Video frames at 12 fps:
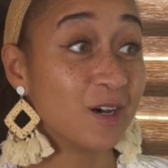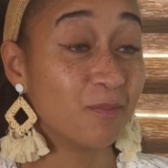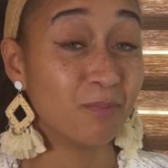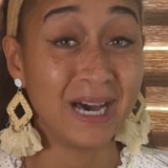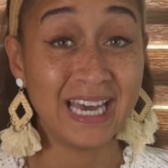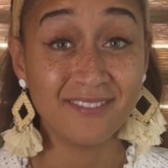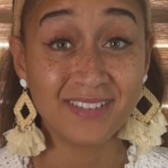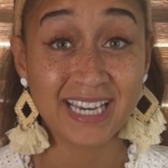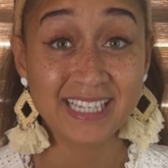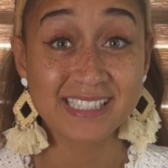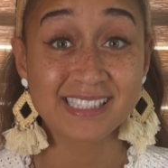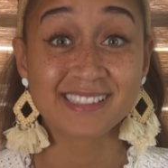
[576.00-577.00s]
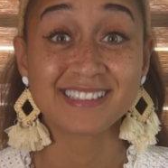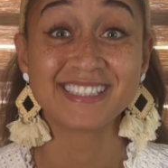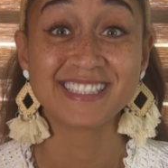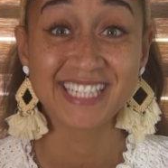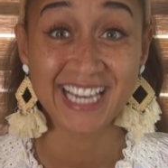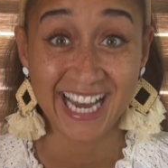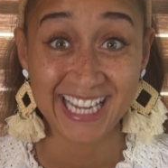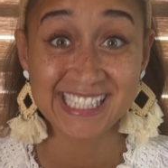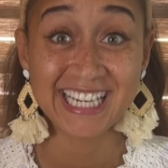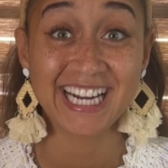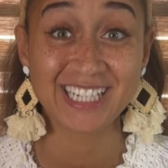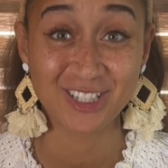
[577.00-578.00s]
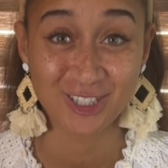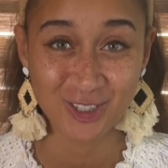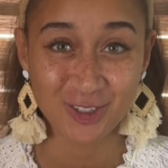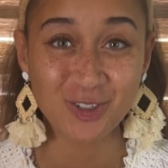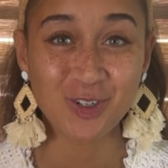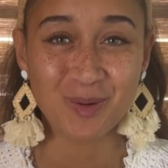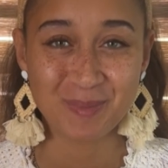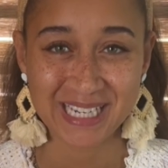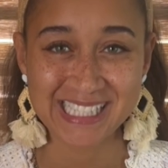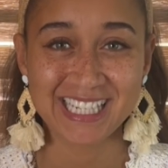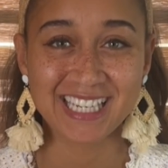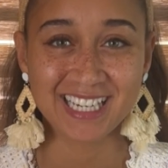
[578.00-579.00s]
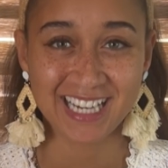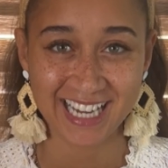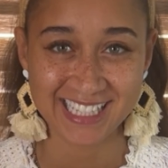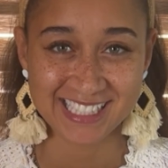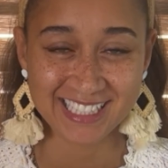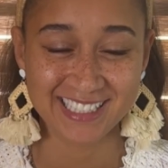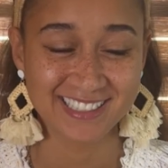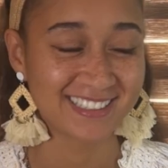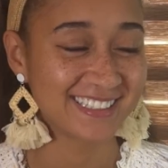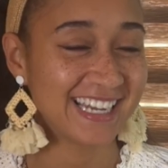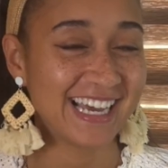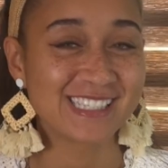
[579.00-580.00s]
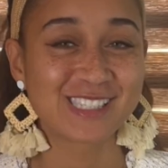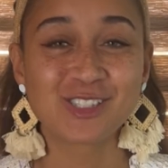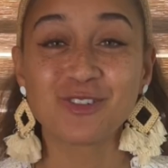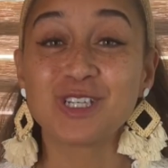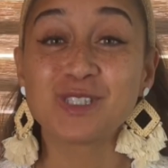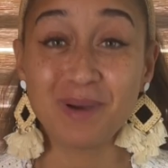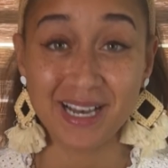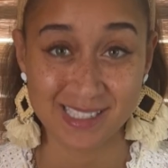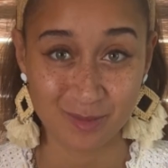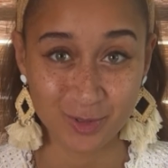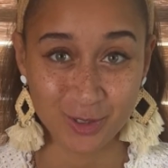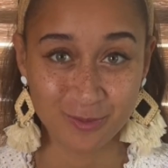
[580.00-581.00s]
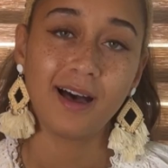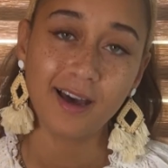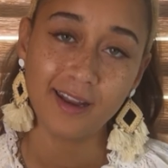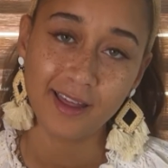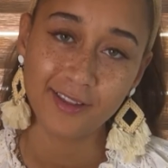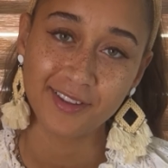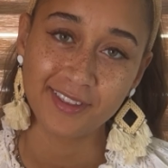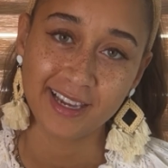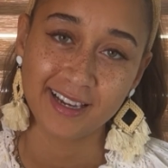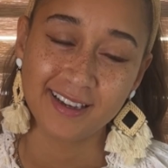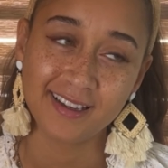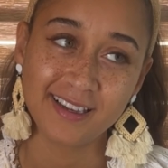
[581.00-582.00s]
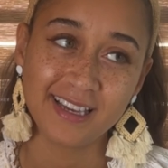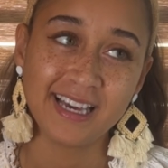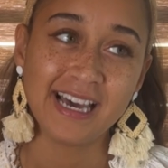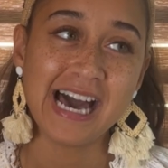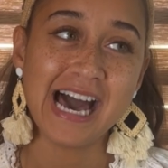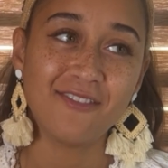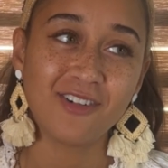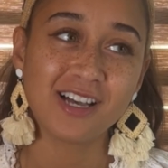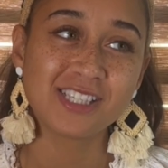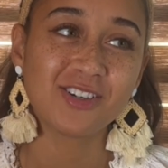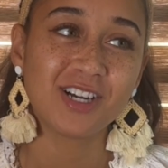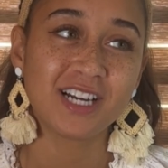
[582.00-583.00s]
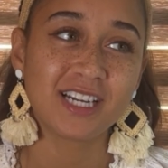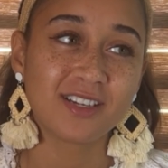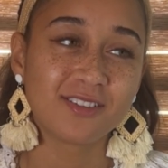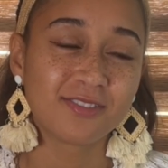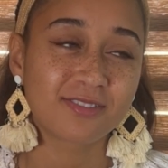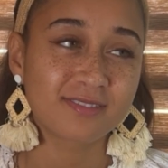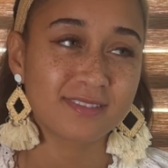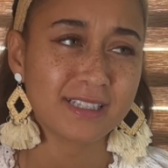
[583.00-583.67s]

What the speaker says: my advice, contact your local Mexican consulate as soon as possible. Another thing, I've also heard of